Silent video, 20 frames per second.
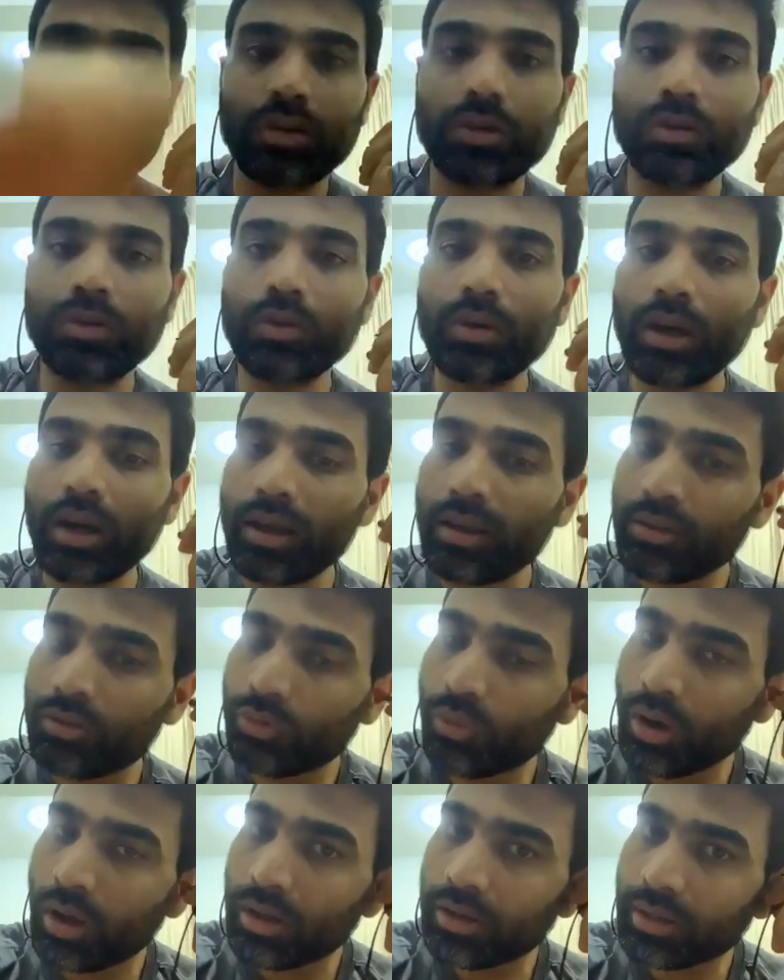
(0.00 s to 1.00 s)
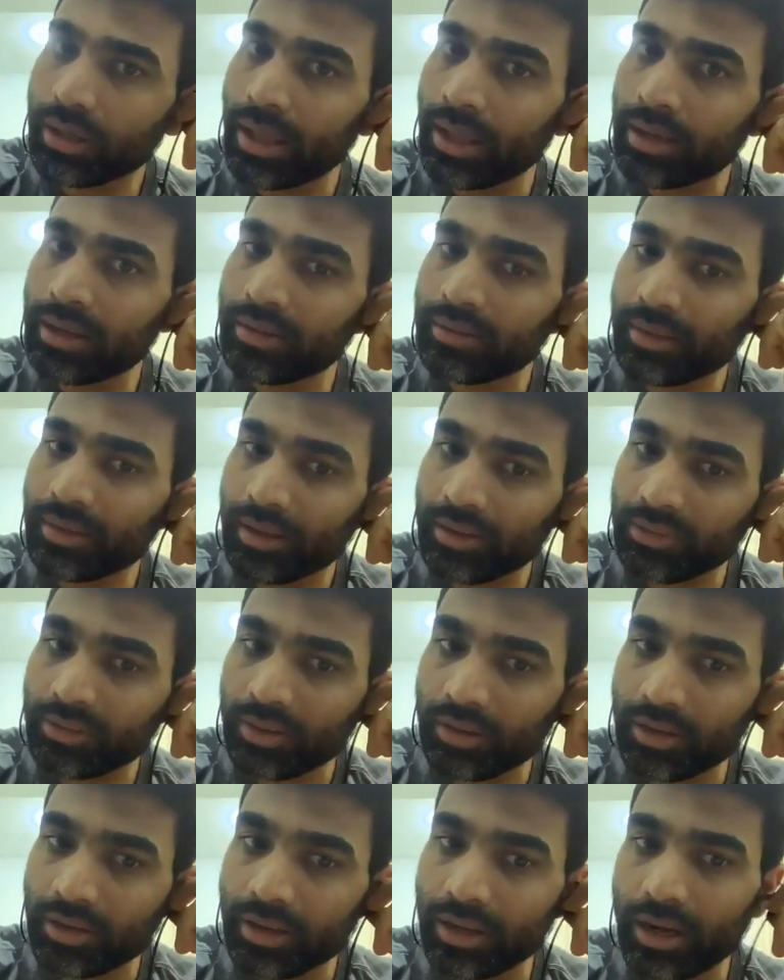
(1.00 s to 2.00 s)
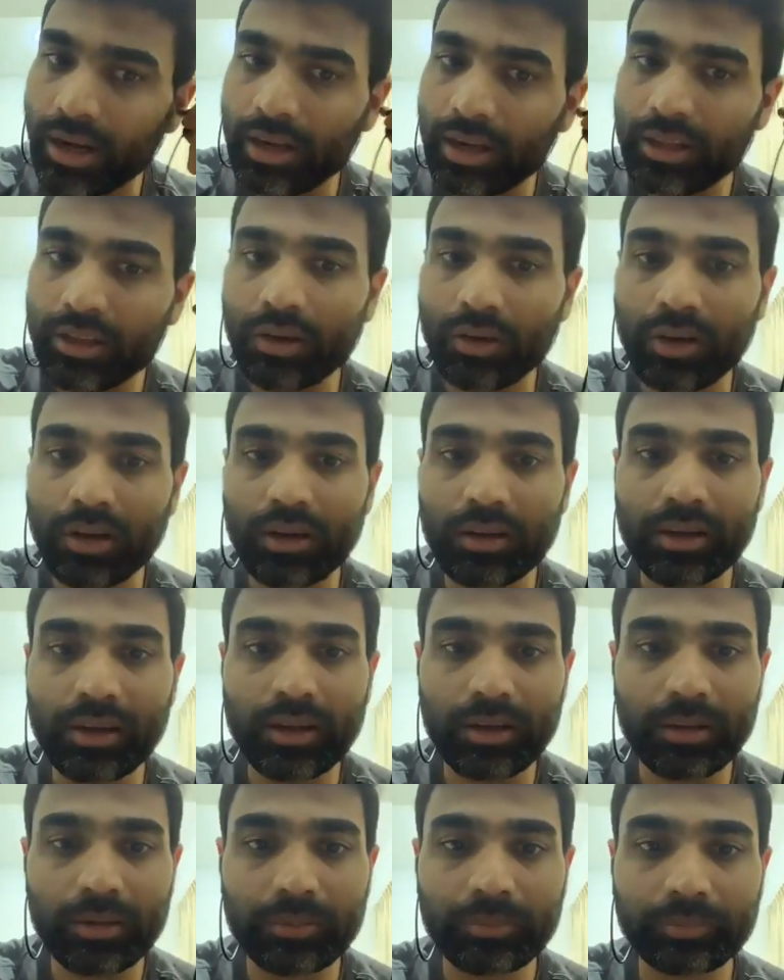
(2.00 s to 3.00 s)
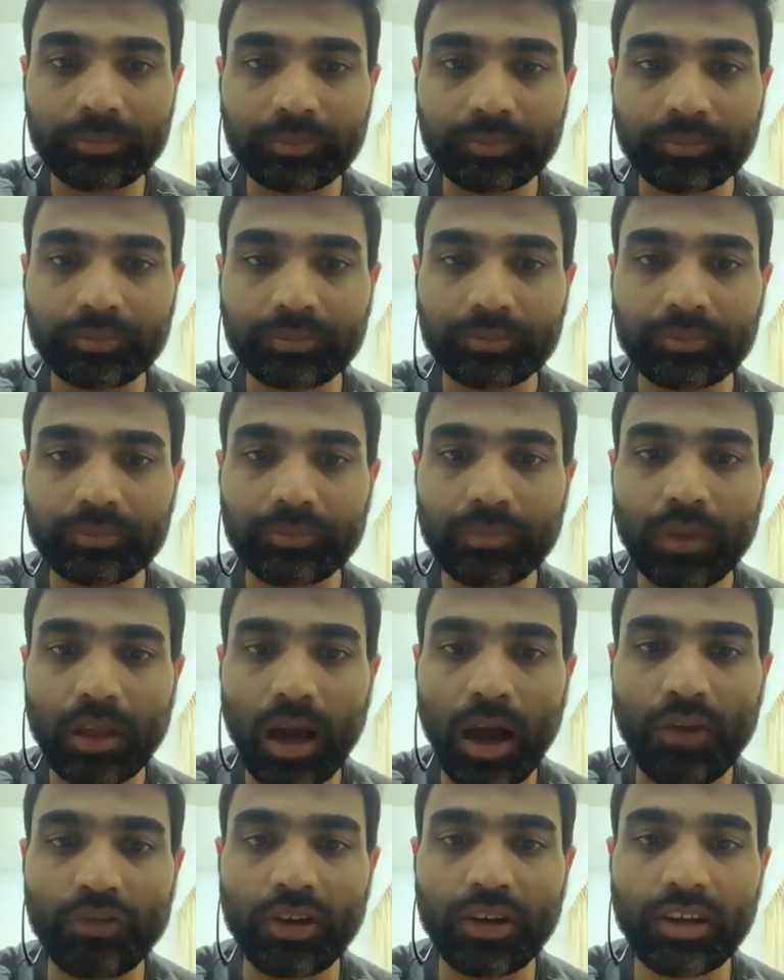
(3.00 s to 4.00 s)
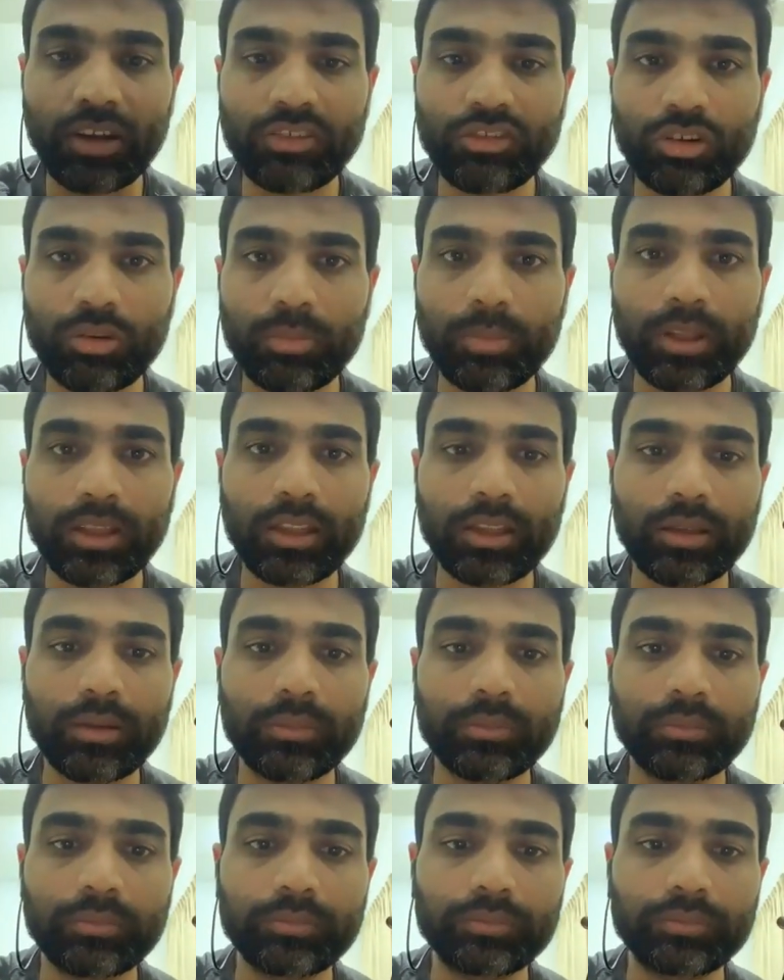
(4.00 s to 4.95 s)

Do you guys want any session regarding your career after naturopathy?